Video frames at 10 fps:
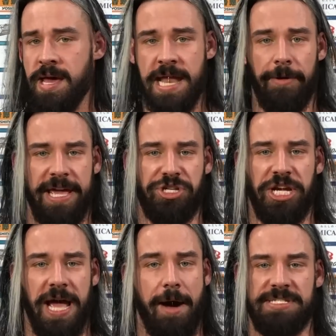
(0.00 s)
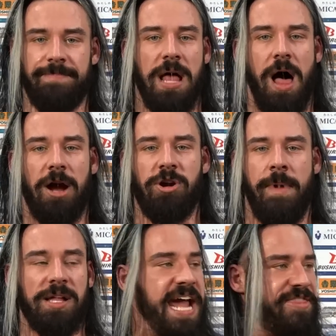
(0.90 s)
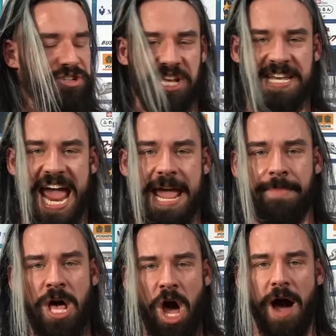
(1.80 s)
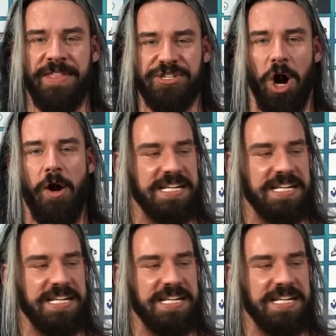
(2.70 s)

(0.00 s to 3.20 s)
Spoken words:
Now, Ishii, I was in my locker room all day. There's a name on the door.